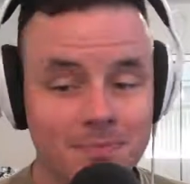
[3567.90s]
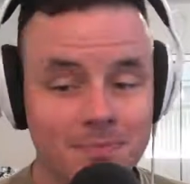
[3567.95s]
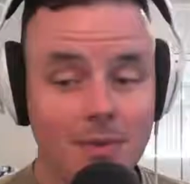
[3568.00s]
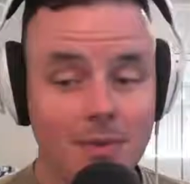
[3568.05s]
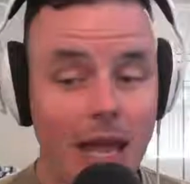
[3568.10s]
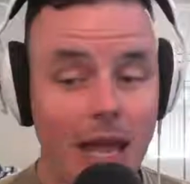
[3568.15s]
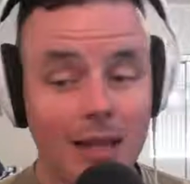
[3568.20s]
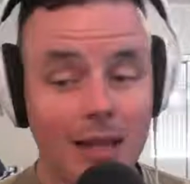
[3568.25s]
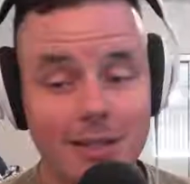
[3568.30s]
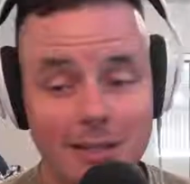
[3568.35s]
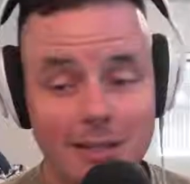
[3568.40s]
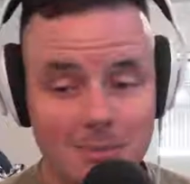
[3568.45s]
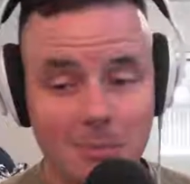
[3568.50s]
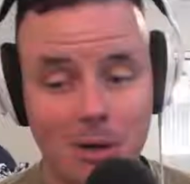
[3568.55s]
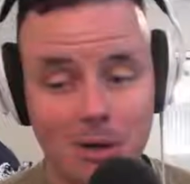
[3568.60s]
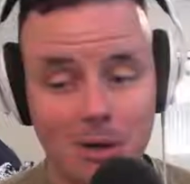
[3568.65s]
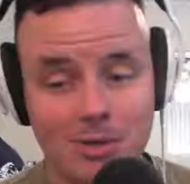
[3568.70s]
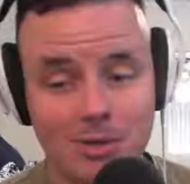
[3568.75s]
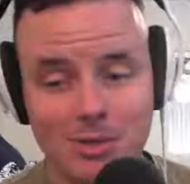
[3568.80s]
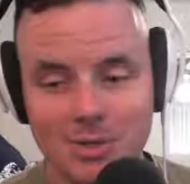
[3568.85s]
Alex
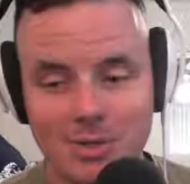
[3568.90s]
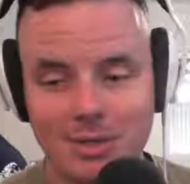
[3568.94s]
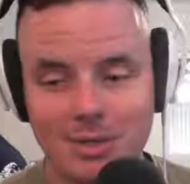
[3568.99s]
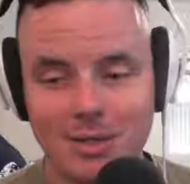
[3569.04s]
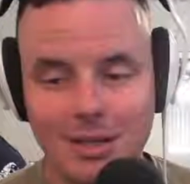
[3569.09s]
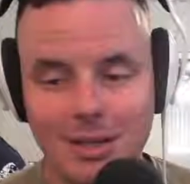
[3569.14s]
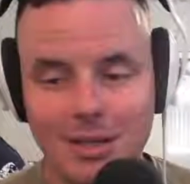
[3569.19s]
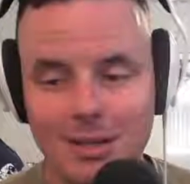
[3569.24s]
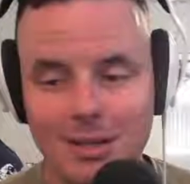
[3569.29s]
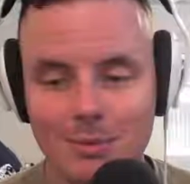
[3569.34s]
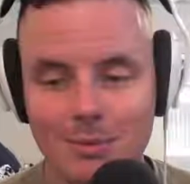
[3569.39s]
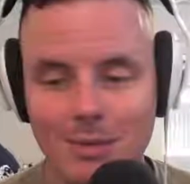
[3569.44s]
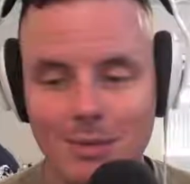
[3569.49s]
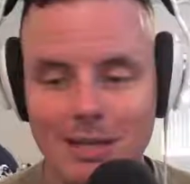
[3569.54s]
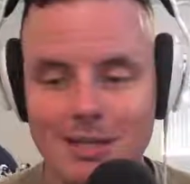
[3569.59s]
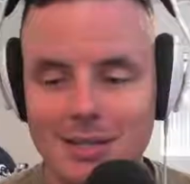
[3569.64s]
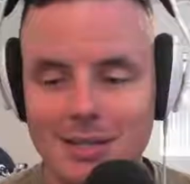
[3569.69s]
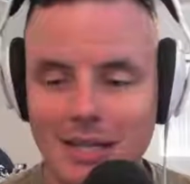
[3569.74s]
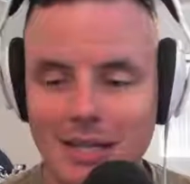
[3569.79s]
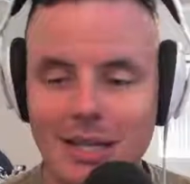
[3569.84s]
Marsh.
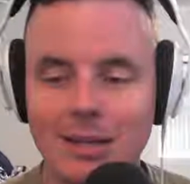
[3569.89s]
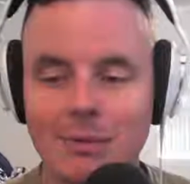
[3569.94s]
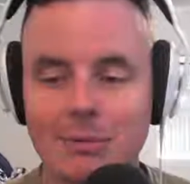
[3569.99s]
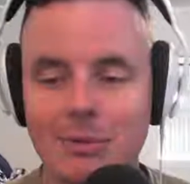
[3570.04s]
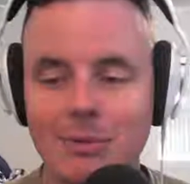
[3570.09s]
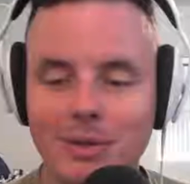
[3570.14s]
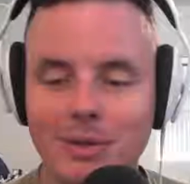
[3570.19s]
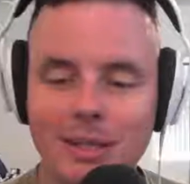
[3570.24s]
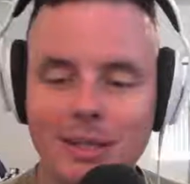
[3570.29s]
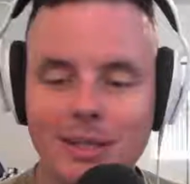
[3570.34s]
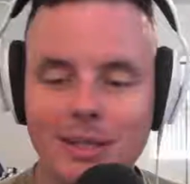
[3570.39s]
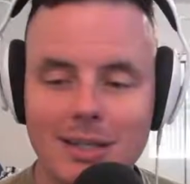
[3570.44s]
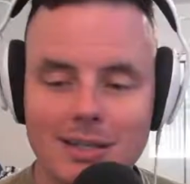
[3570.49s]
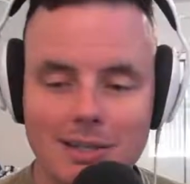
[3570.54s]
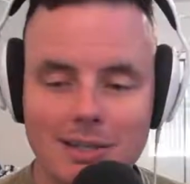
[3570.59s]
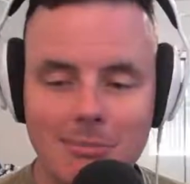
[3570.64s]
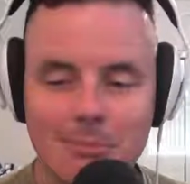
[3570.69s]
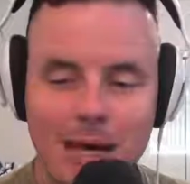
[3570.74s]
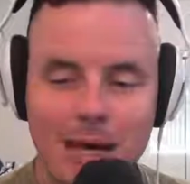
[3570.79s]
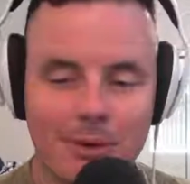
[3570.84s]
He said it'd be really nice
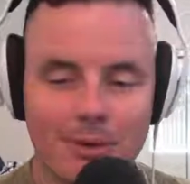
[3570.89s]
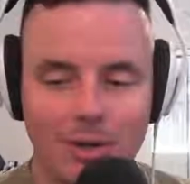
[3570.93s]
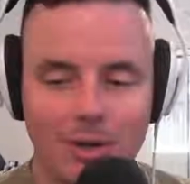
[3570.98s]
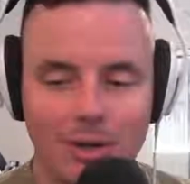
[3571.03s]
to mount